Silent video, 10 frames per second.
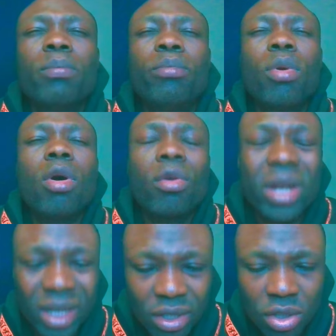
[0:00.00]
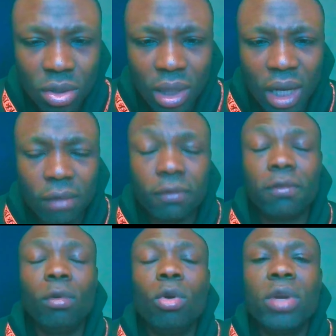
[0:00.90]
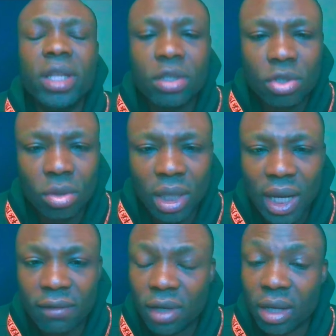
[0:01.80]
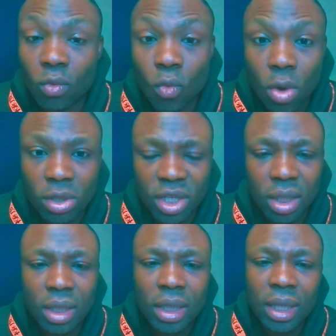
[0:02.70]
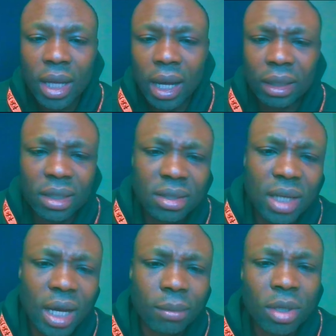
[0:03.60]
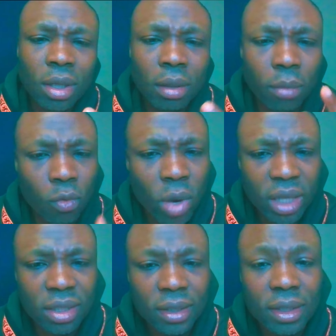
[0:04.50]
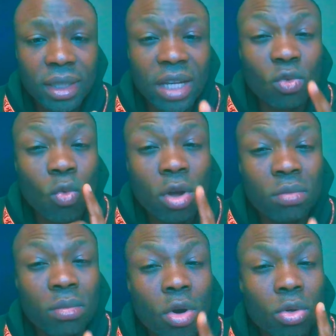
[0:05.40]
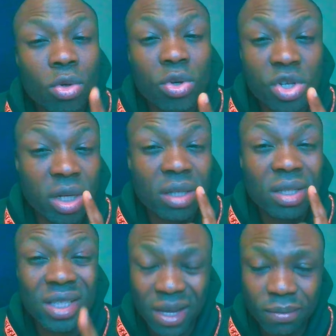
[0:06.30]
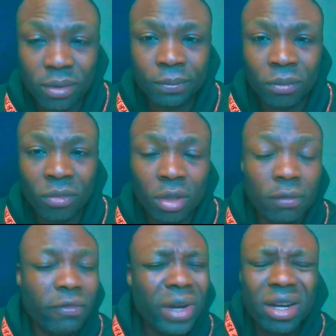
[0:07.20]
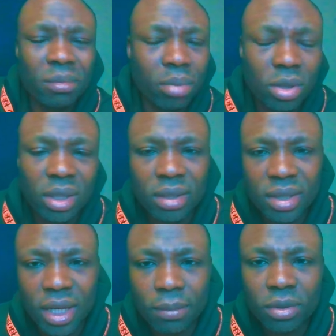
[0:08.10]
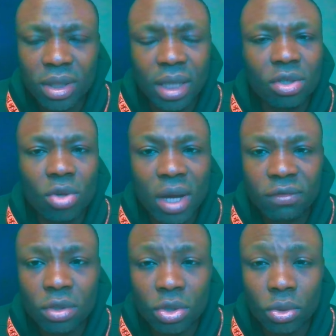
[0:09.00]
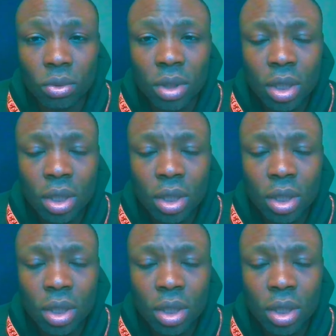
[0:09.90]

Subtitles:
pouring into your life, flowing into your life like water at this time. But wait, there's one more crucial step, very important step that you have to do.